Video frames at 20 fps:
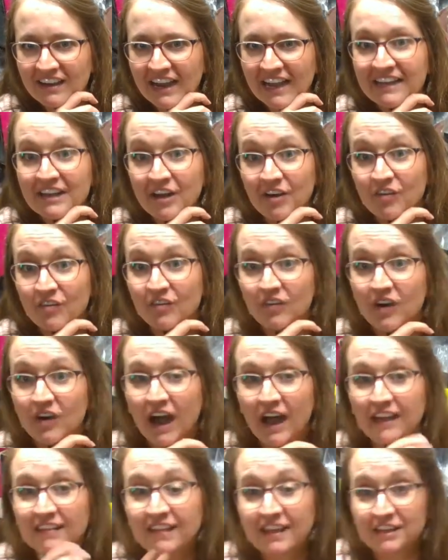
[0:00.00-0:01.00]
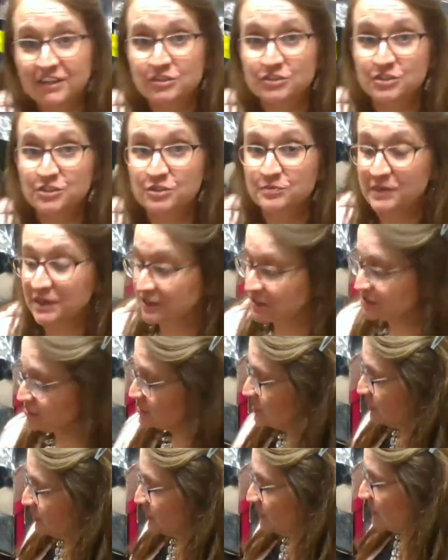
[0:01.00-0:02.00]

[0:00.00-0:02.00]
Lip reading: I know. I like YouTube better, too.